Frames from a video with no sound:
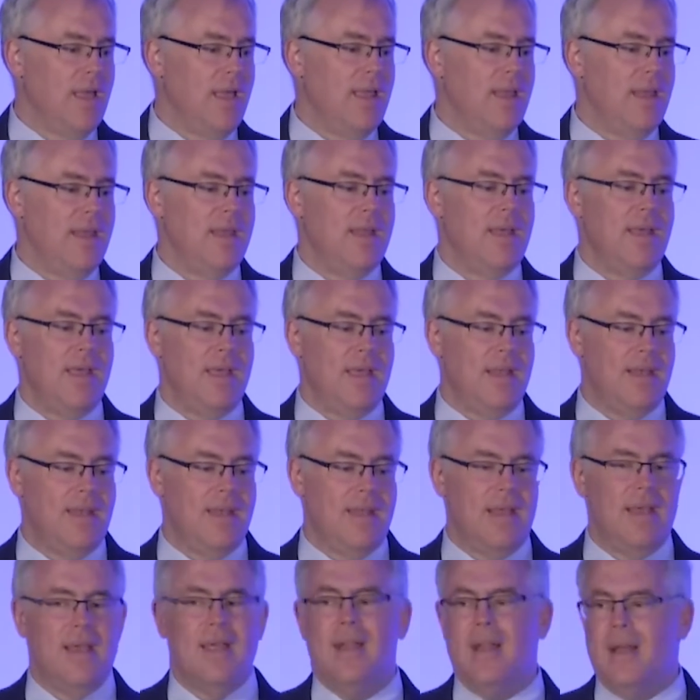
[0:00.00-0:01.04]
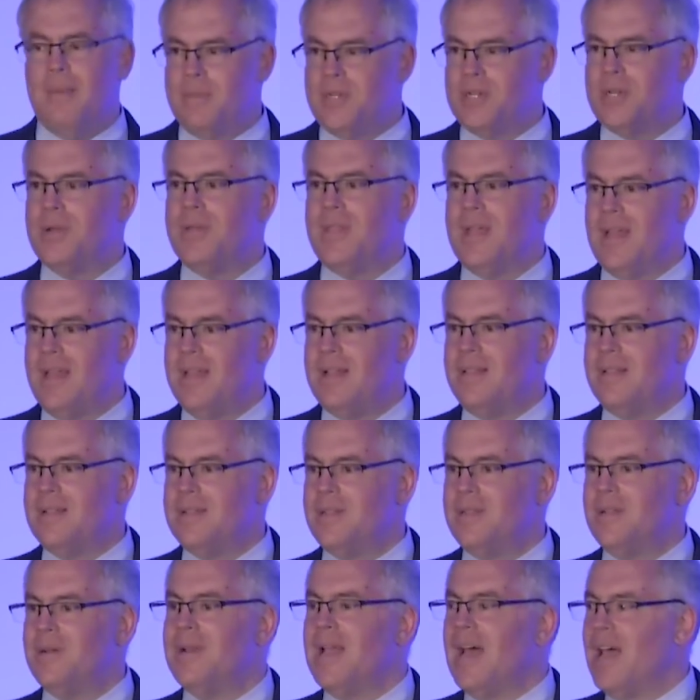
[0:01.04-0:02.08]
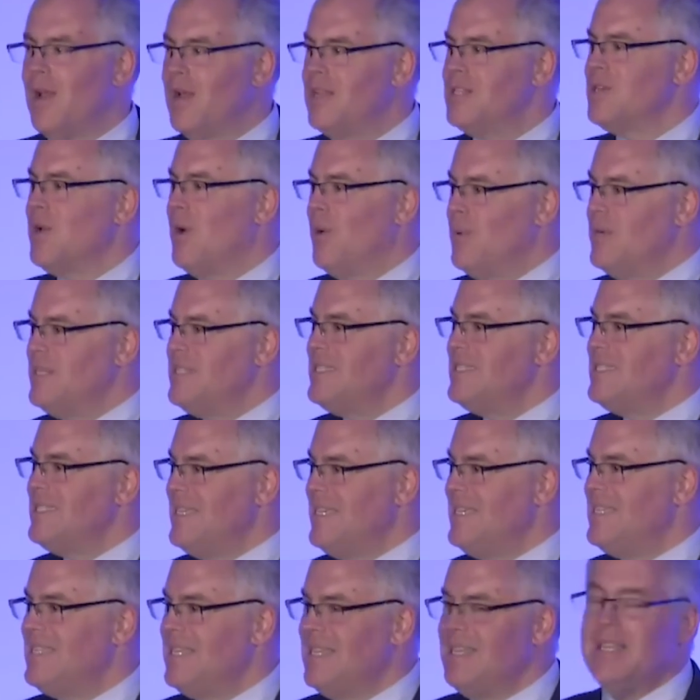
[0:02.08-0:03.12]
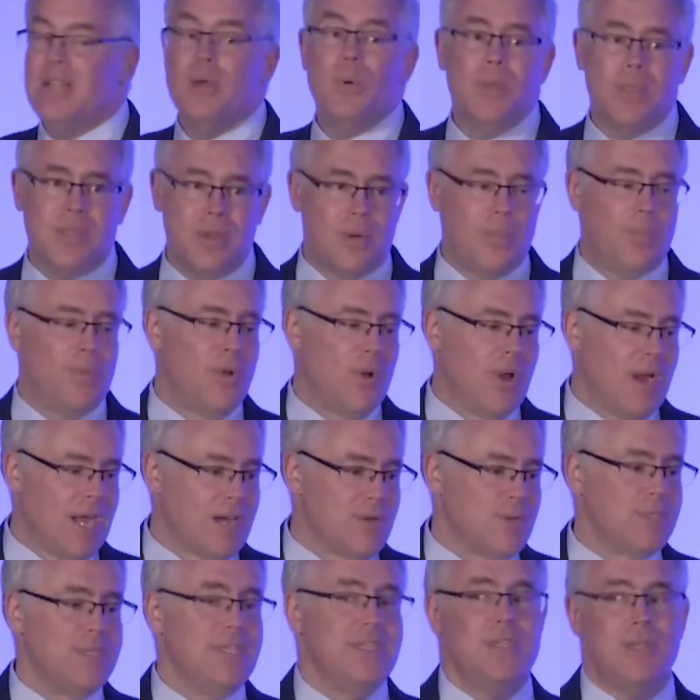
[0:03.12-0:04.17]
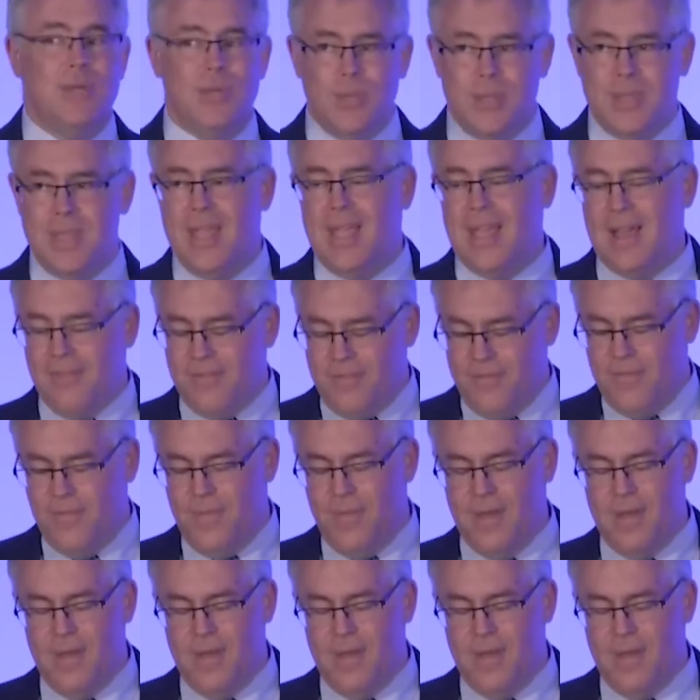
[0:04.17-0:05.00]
And I'm sure that they're not always as easy to deal with their bureaucracy too, and they have